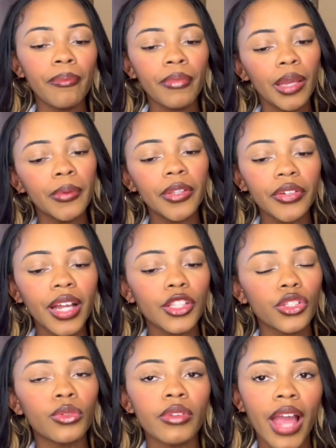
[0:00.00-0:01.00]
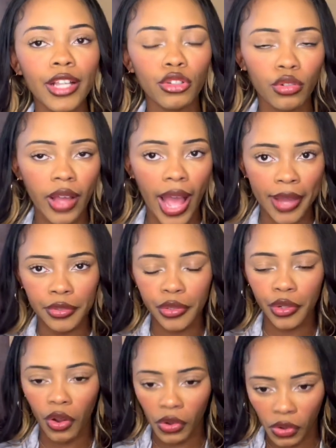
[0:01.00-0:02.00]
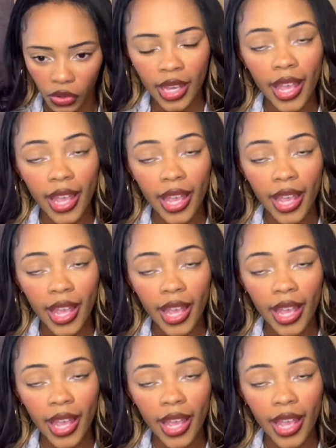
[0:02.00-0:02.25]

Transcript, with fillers: maybe they're not so natural after all.